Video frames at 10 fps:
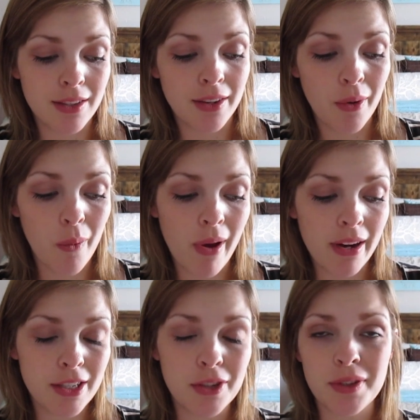So you'll
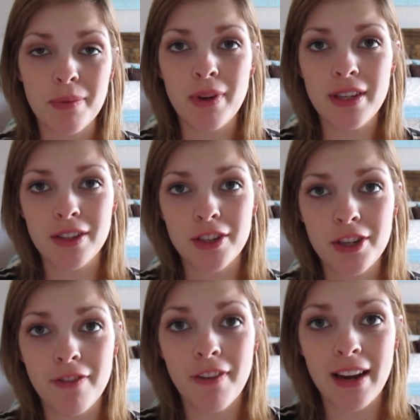want to do some research
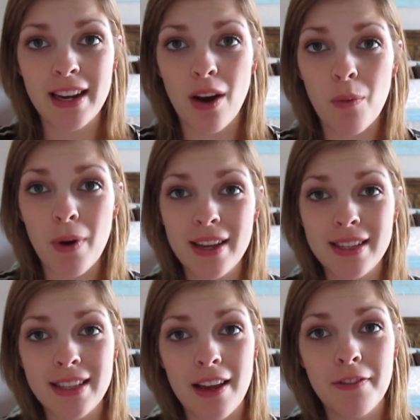and find out what is
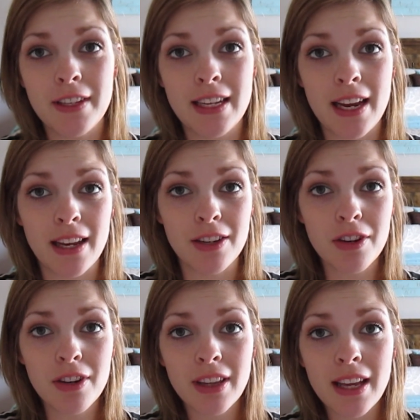safe to take
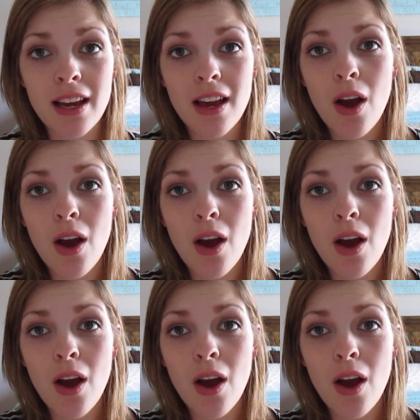internally,